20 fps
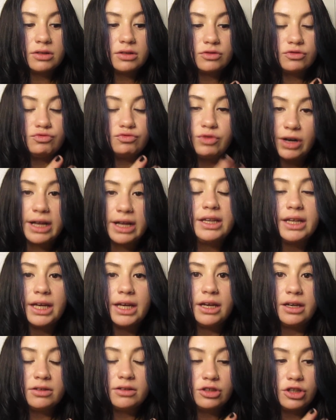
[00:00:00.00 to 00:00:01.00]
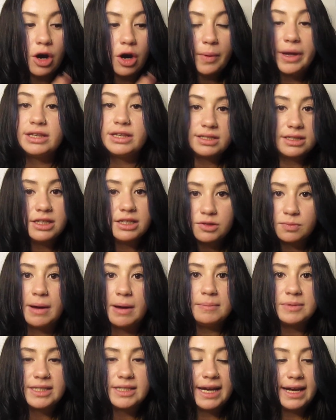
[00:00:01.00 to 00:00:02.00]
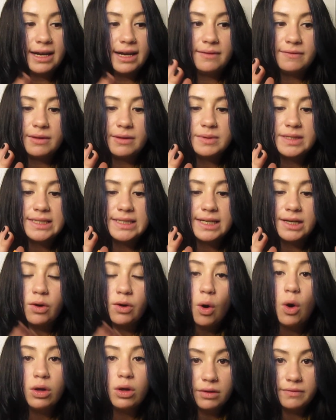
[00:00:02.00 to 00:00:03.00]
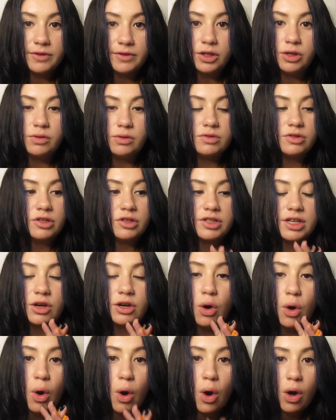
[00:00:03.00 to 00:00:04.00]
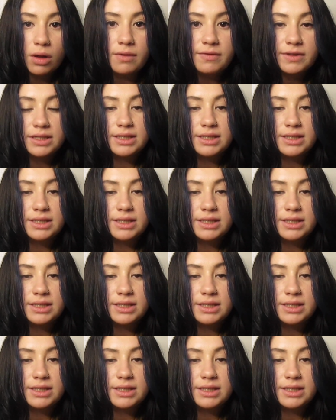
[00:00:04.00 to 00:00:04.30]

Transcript: really go into this website and if they would see all of the users and all of the